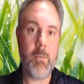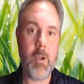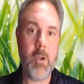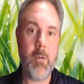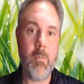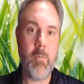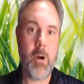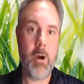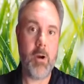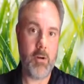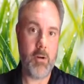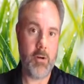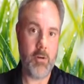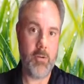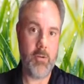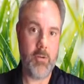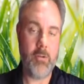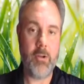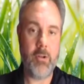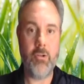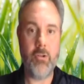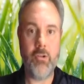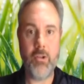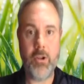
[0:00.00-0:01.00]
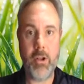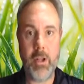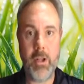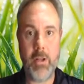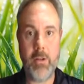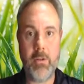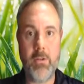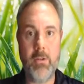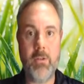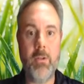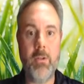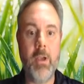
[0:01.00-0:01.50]
markers and
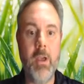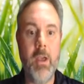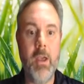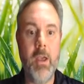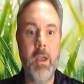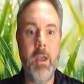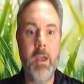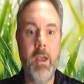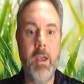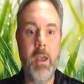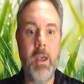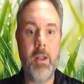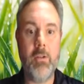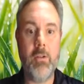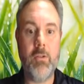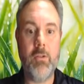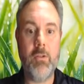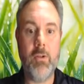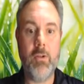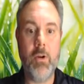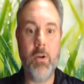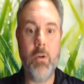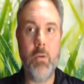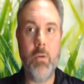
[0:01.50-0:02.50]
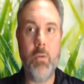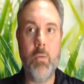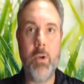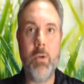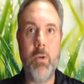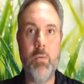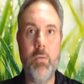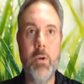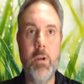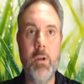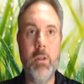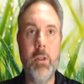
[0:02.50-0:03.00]
genes. And so we
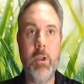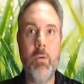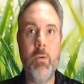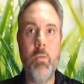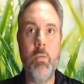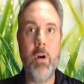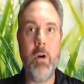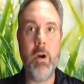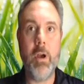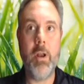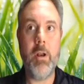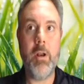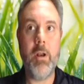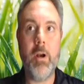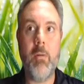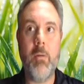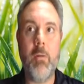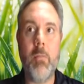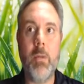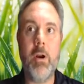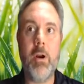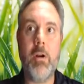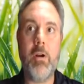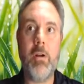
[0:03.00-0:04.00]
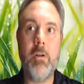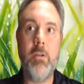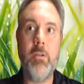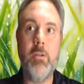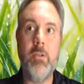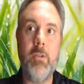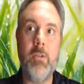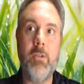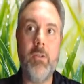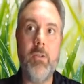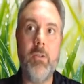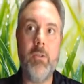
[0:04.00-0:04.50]
really want a marker
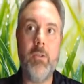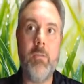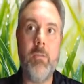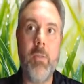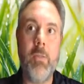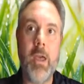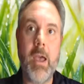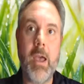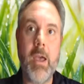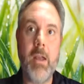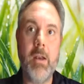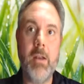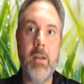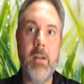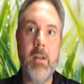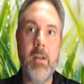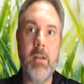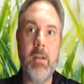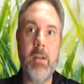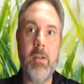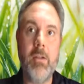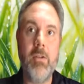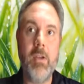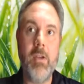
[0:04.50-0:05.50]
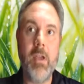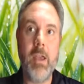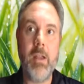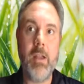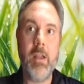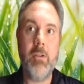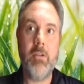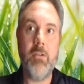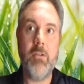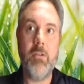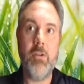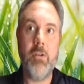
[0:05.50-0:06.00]
system that
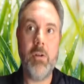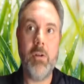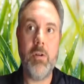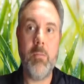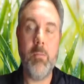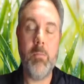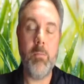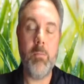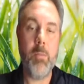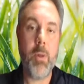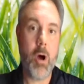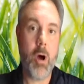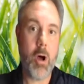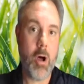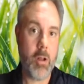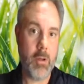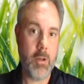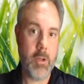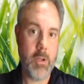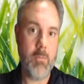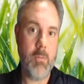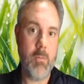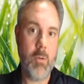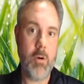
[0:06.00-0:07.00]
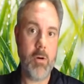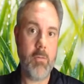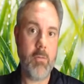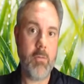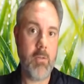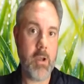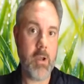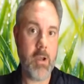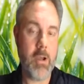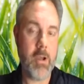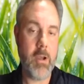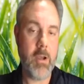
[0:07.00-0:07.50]
contains good
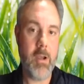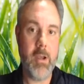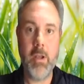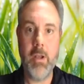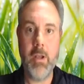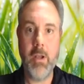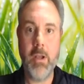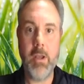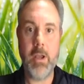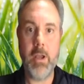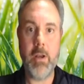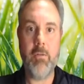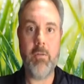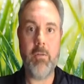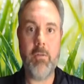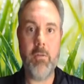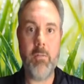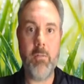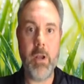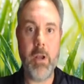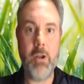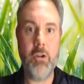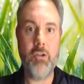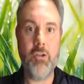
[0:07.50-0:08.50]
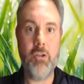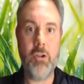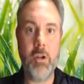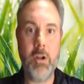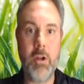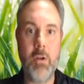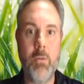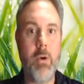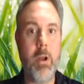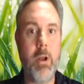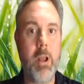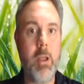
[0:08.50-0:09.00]
polymorphic information.
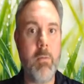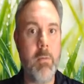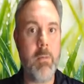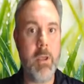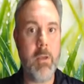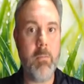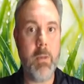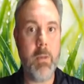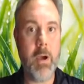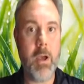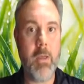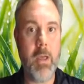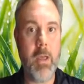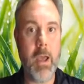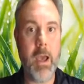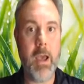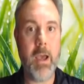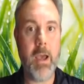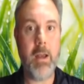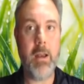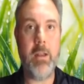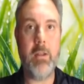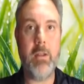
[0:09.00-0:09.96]
And what I mean by that